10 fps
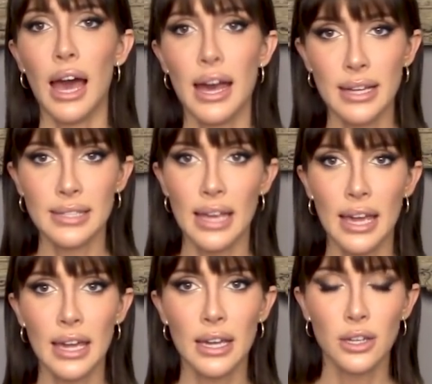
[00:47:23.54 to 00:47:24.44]
As
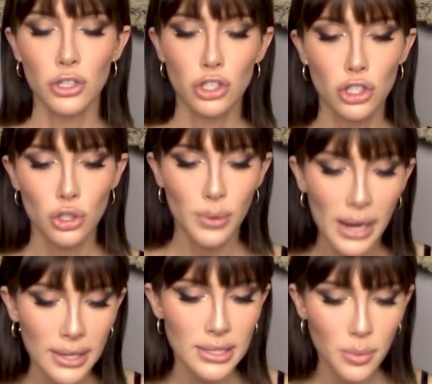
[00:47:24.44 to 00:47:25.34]
a
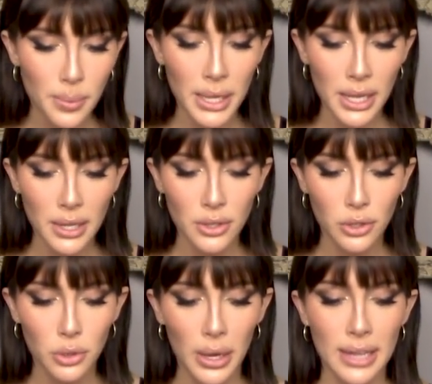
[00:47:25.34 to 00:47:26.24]
trans woman
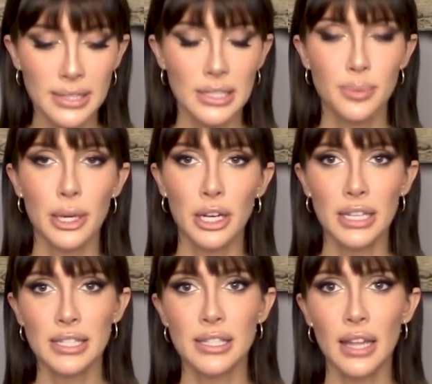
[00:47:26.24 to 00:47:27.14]
who has
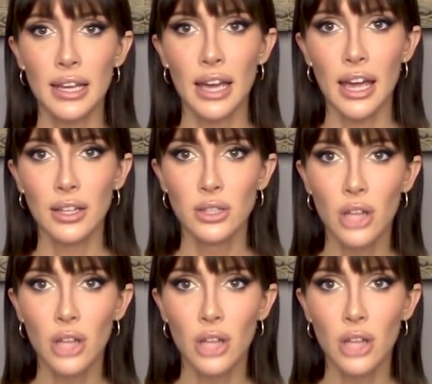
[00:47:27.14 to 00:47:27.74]
experienced like a